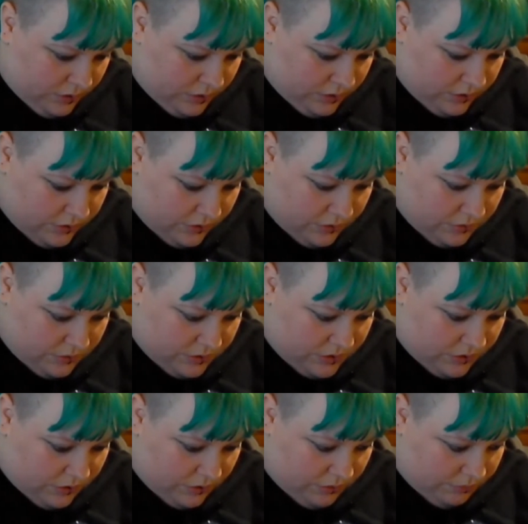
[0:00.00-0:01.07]
Those ones
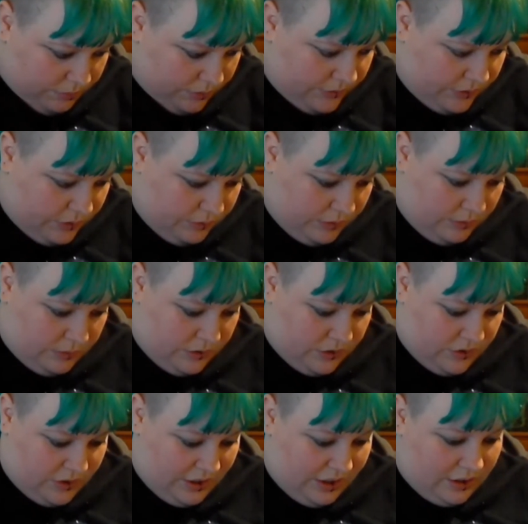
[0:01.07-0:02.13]
don't have preview
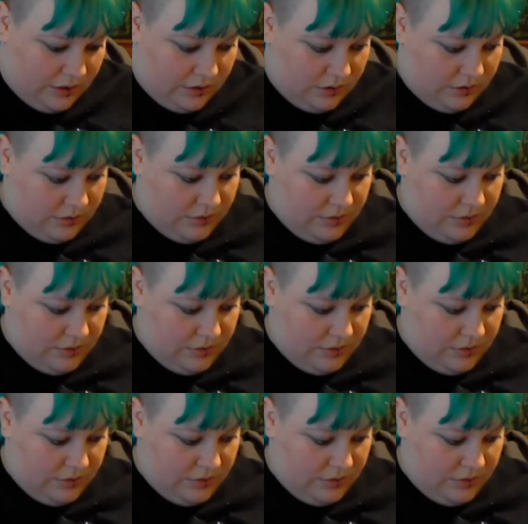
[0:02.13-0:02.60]
images either.